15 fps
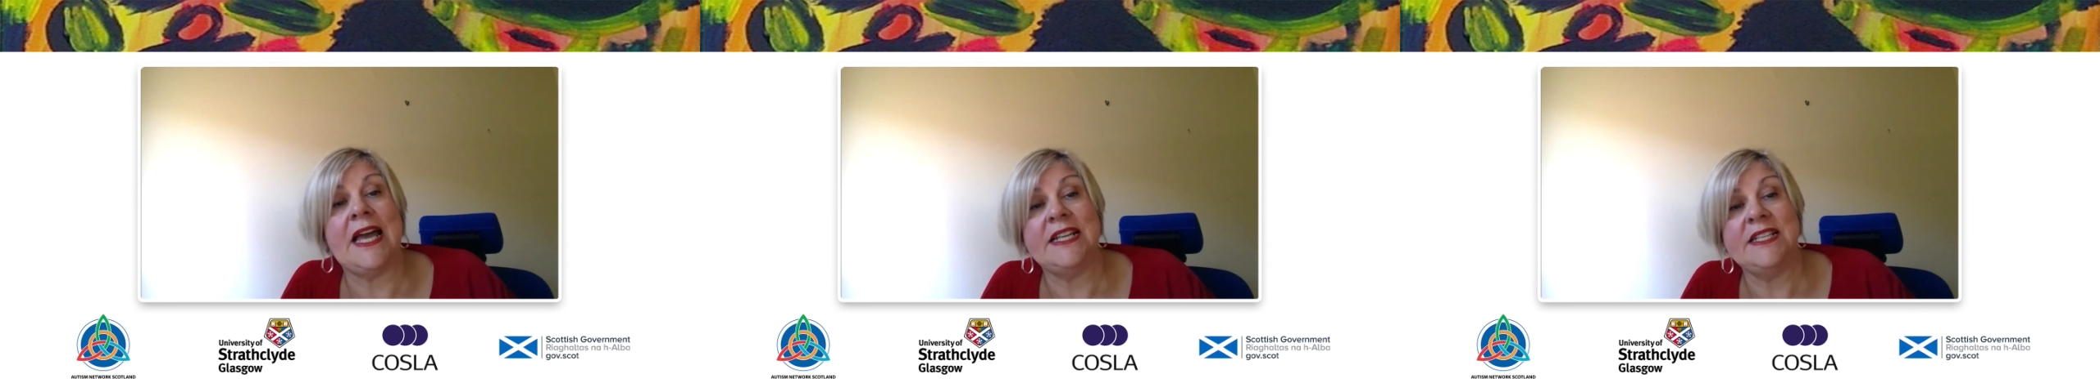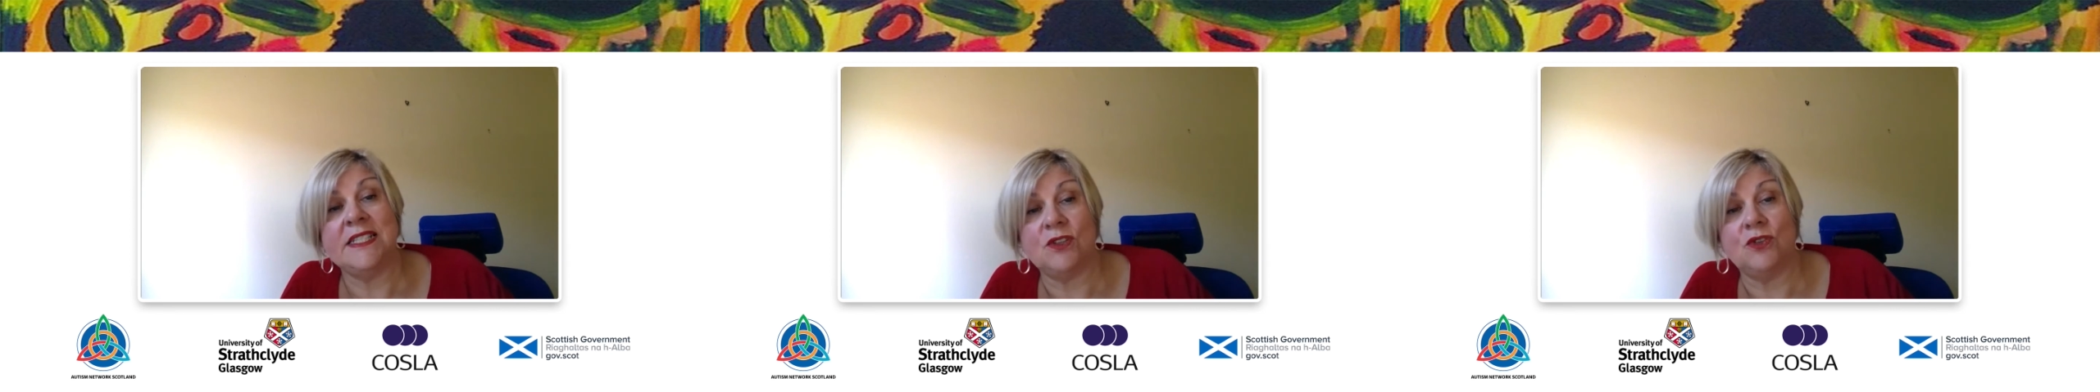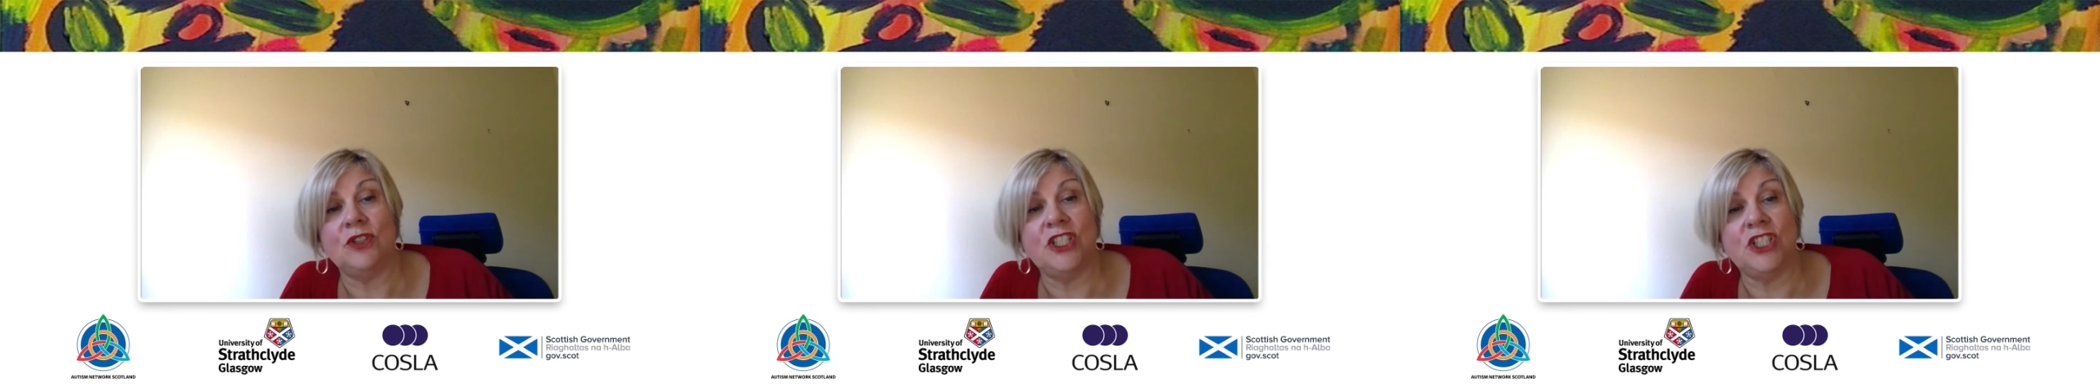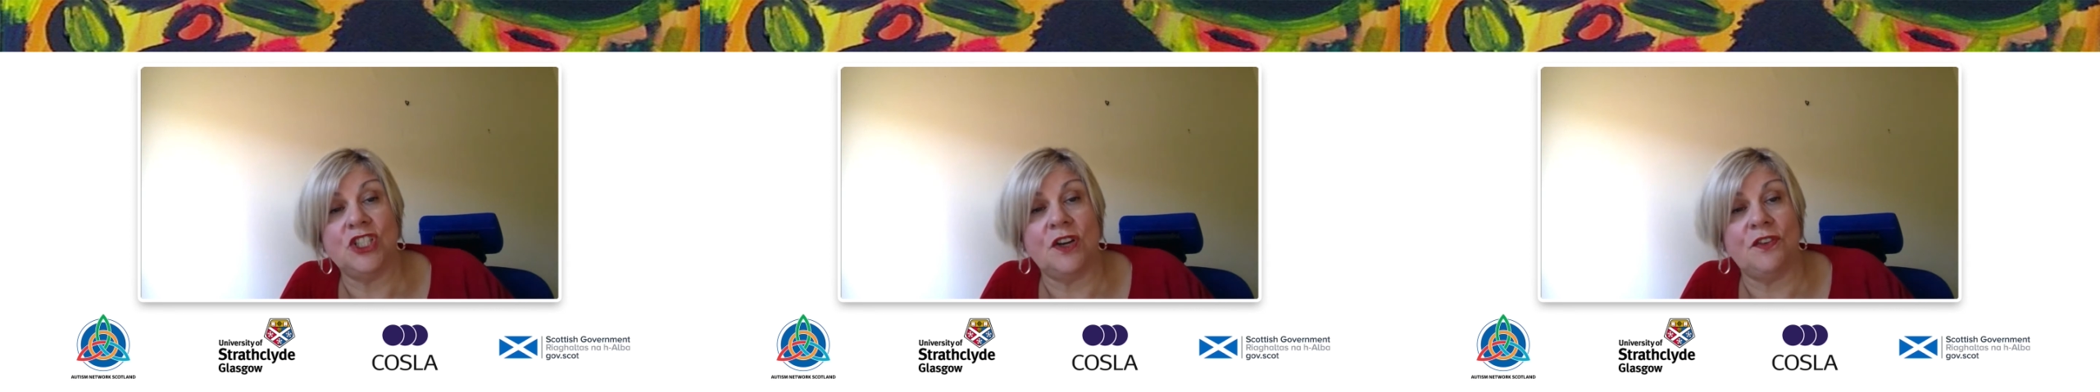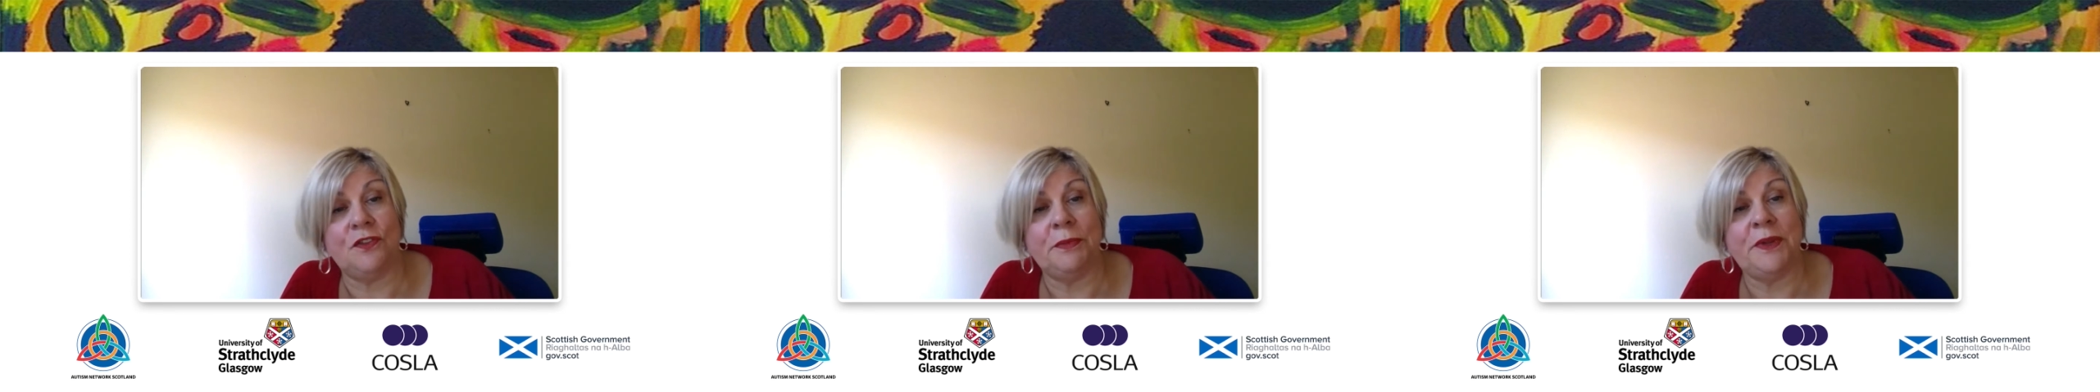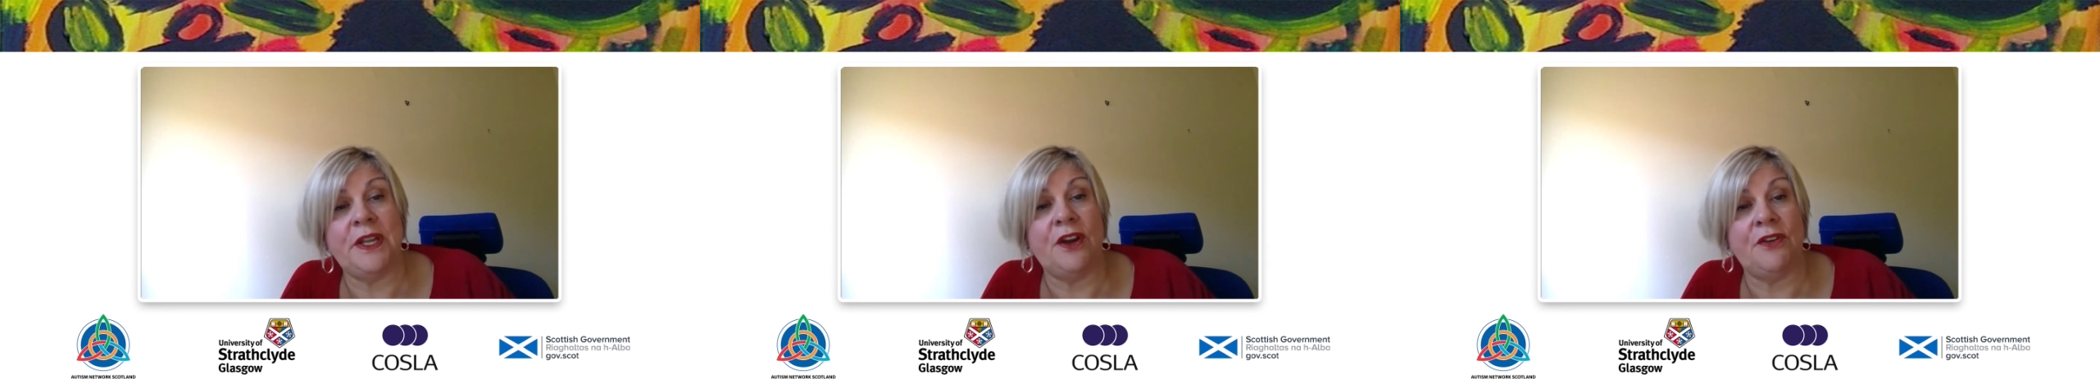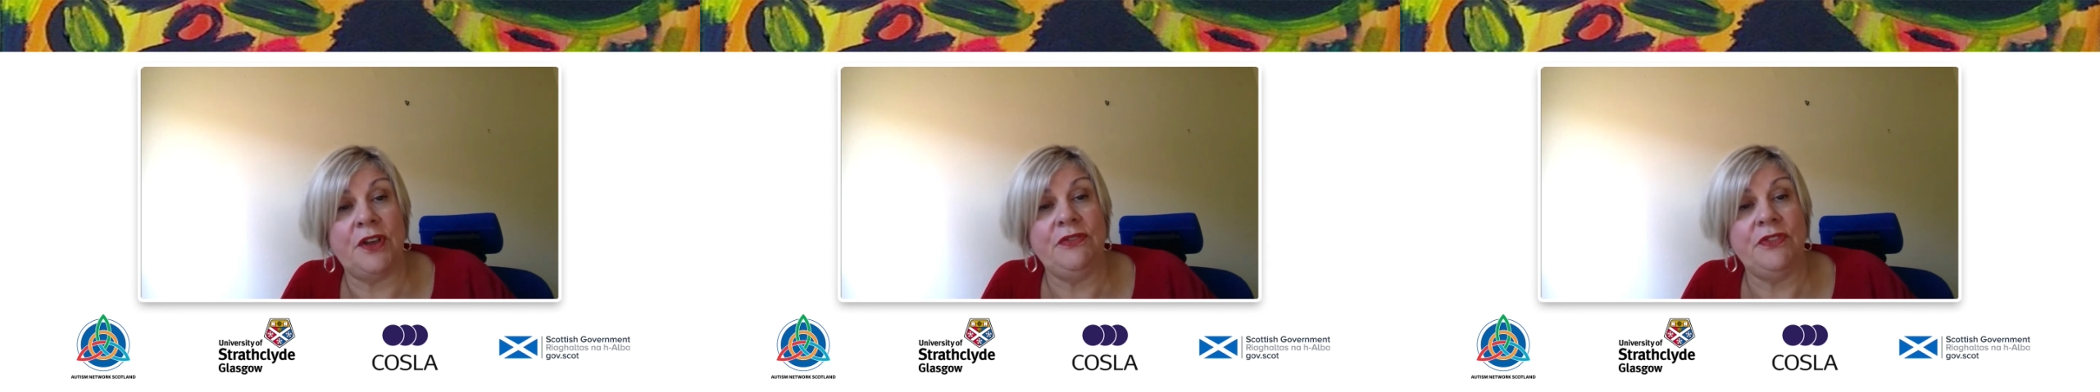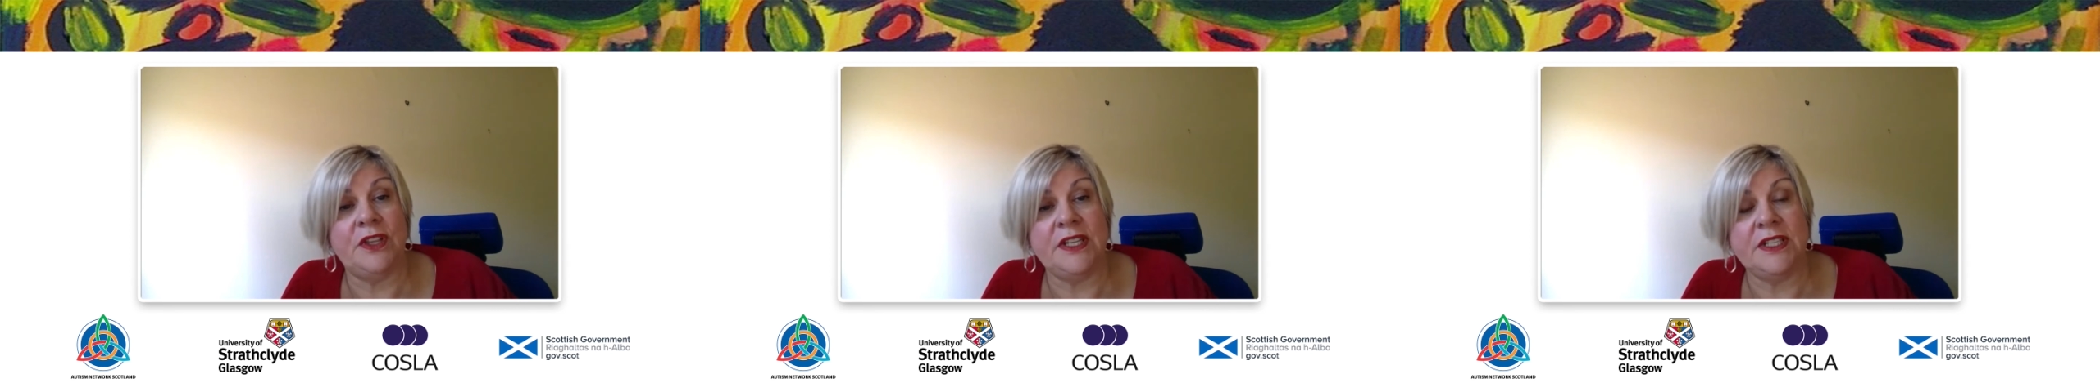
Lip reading: and Scottish Government around